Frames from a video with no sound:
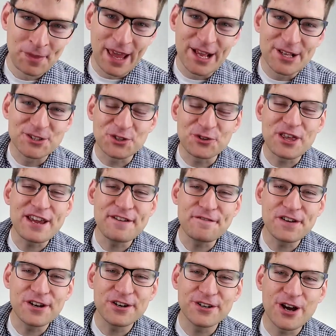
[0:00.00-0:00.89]
So they
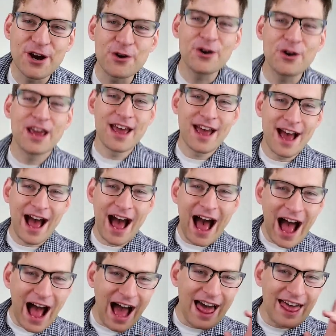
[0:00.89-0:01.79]
figured out
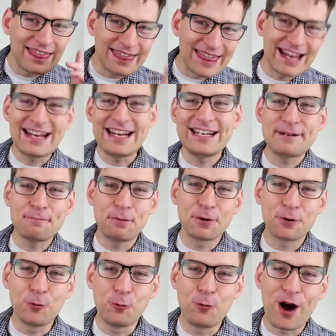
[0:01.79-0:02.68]
they need to
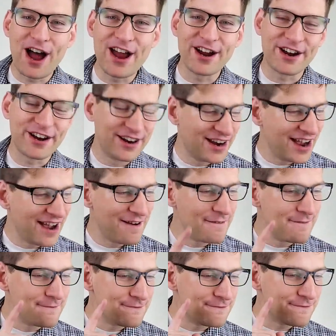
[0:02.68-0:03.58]
put a wire
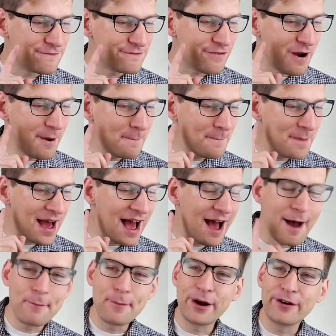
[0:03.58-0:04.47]
from
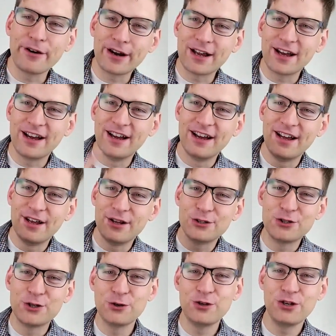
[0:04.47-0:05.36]
America
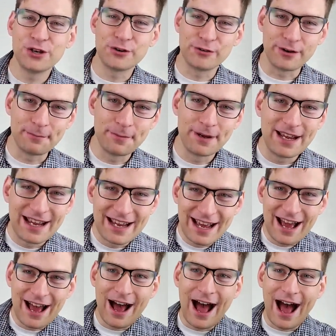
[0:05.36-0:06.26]
to Europe
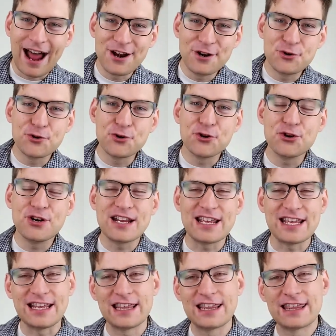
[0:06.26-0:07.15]

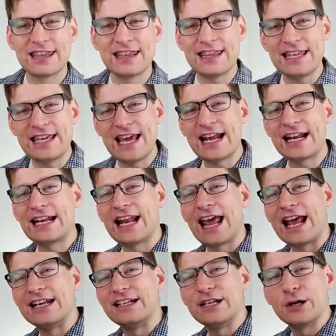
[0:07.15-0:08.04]
underneath the
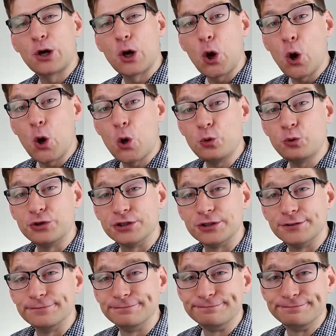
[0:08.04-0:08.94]
Atlantic Ocean.